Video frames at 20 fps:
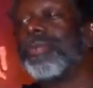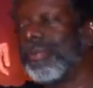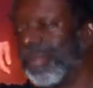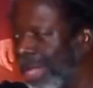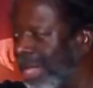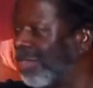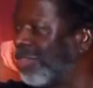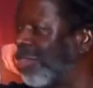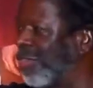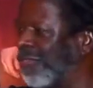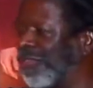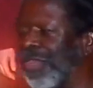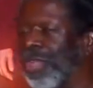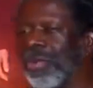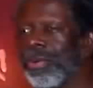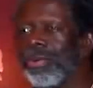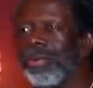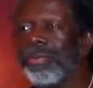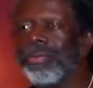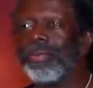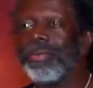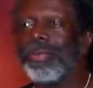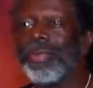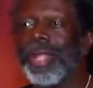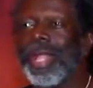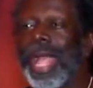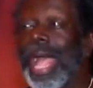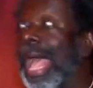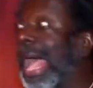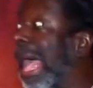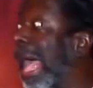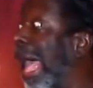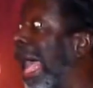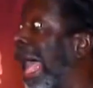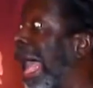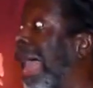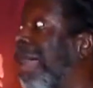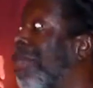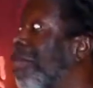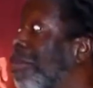interview.
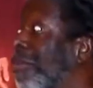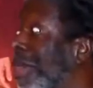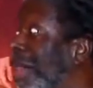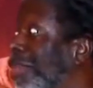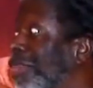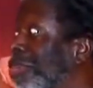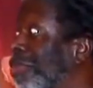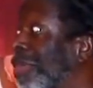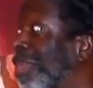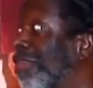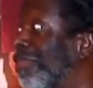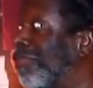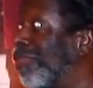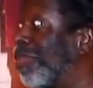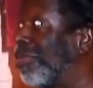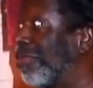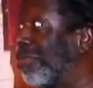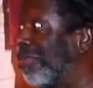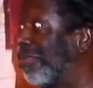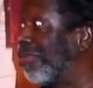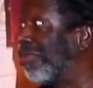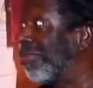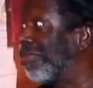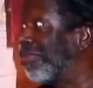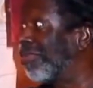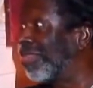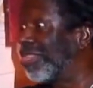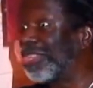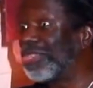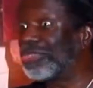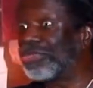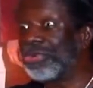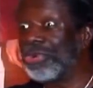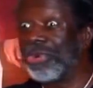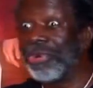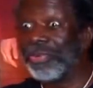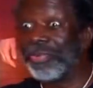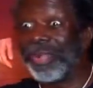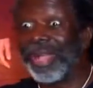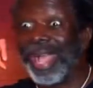I don't want no interview with this
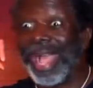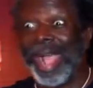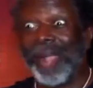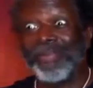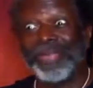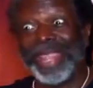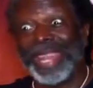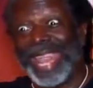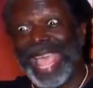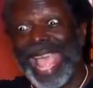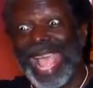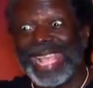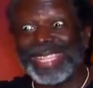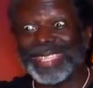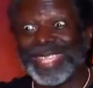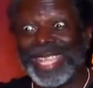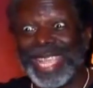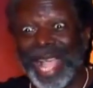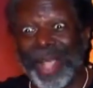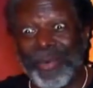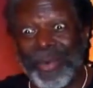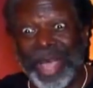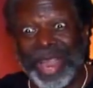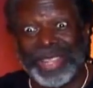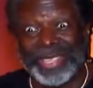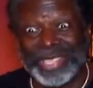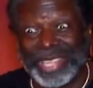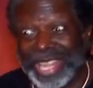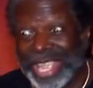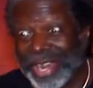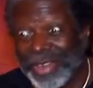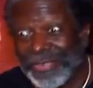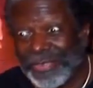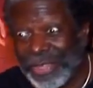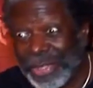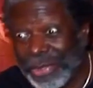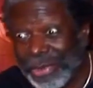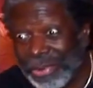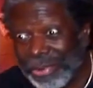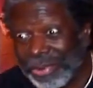group. The last thing I want is an
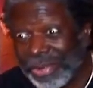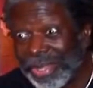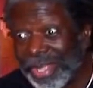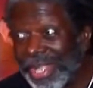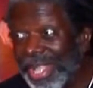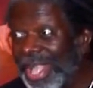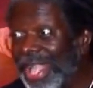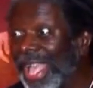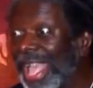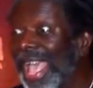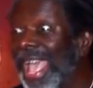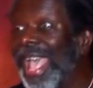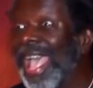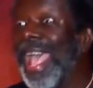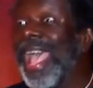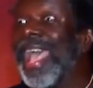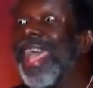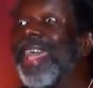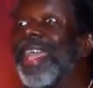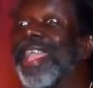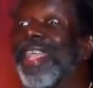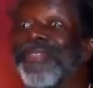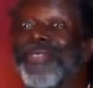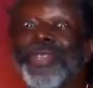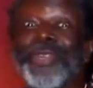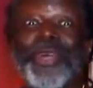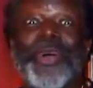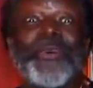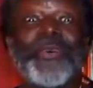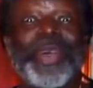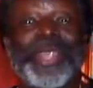interview. If you